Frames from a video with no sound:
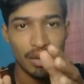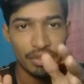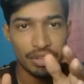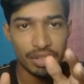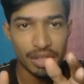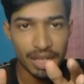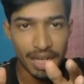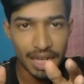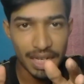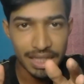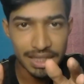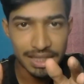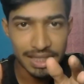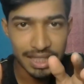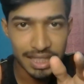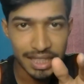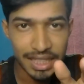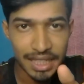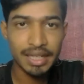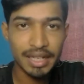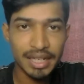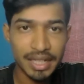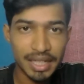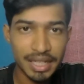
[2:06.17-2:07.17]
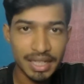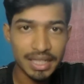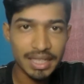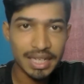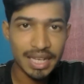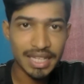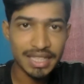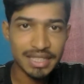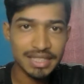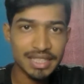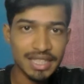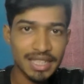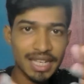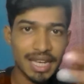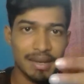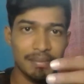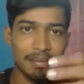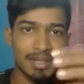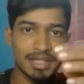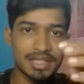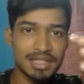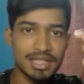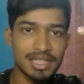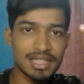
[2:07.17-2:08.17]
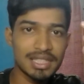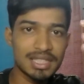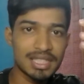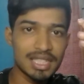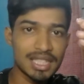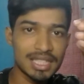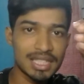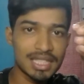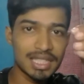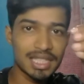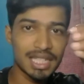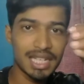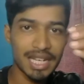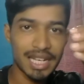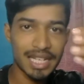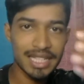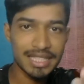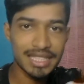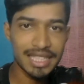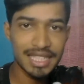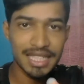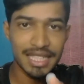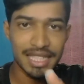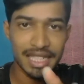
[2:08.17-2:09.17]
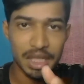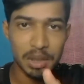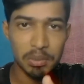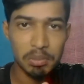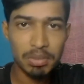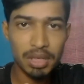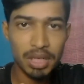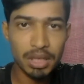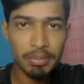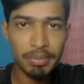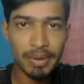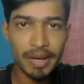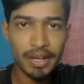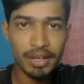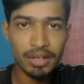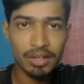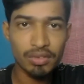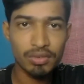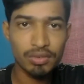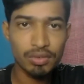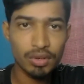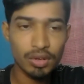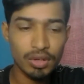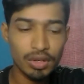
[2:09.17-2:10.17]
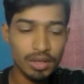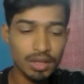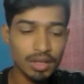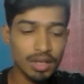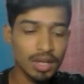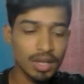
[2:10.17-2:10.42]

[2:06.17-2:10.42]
you guys hearing in Sjcam SJ6 Legend inbuilt microphone.